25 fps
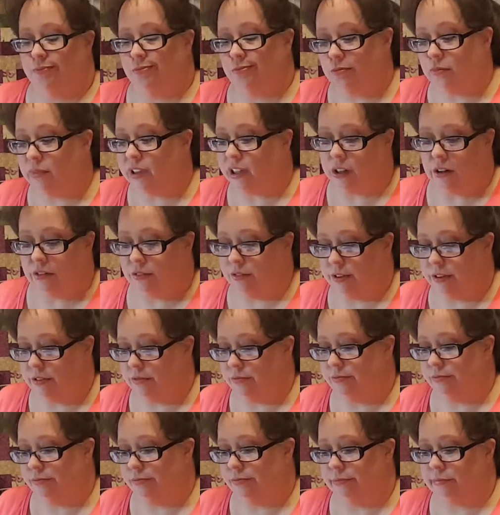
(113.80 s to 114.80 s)
We can go over
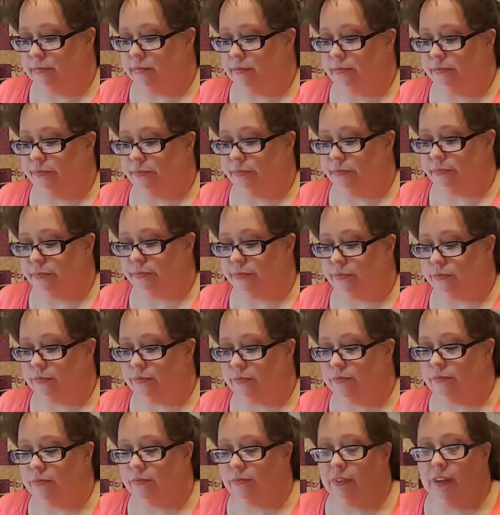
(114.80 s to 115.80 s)

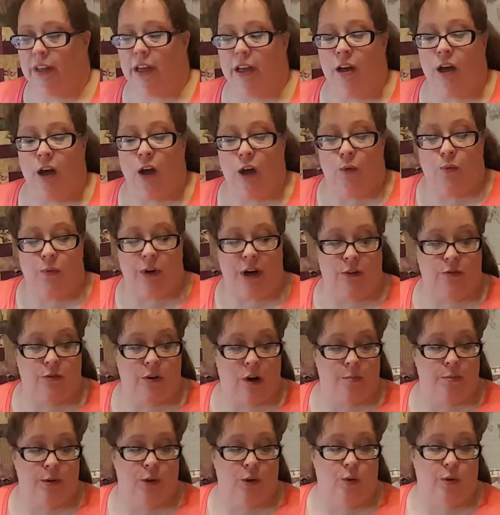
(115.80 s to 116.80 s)
it. Round
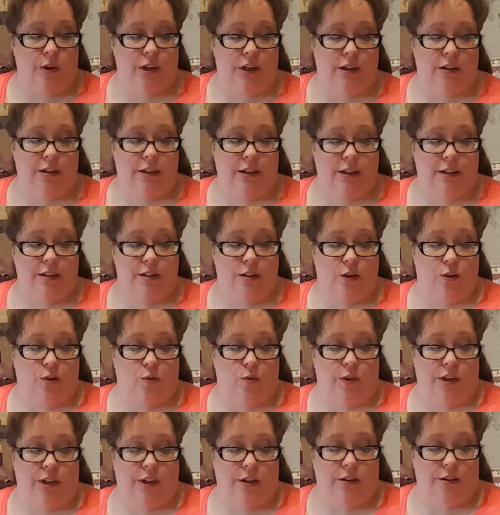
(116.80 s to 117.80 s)
robin quilt is a
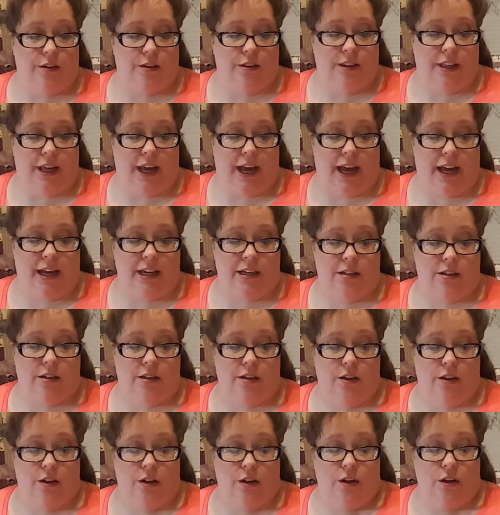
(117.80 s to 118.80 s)
quilt that
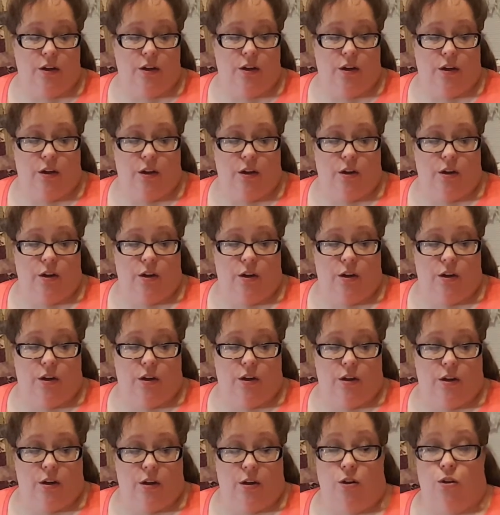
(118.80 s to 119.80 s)

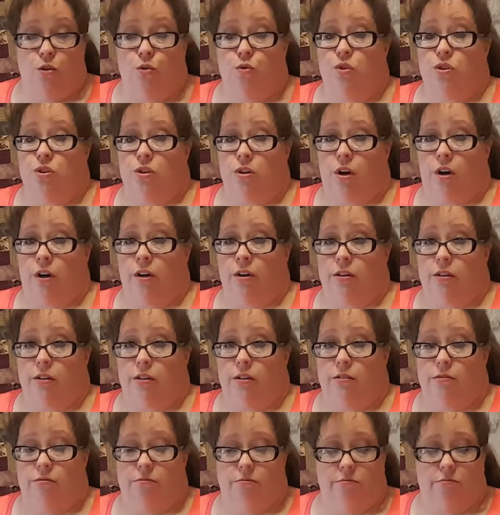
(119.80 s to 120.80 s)
you start
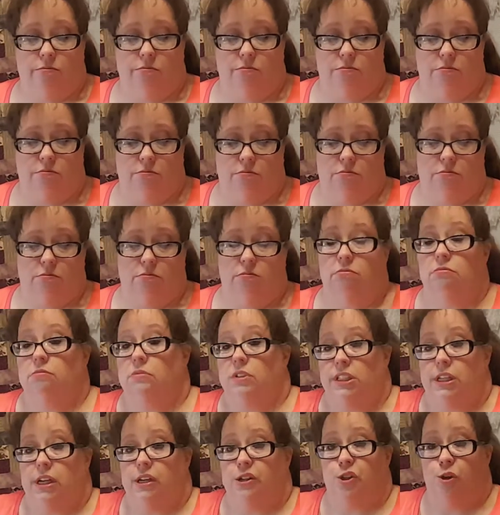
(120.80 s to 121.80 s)

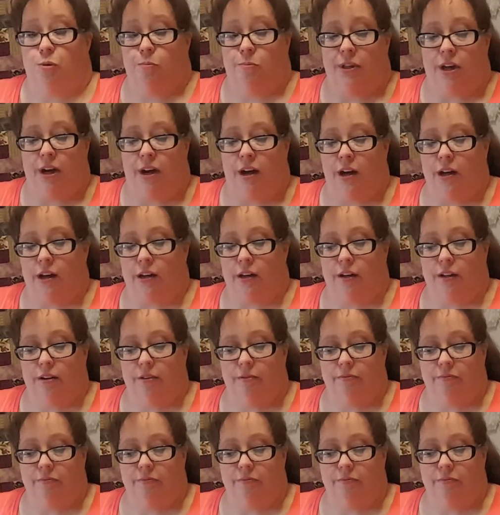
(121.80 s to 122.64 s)
center block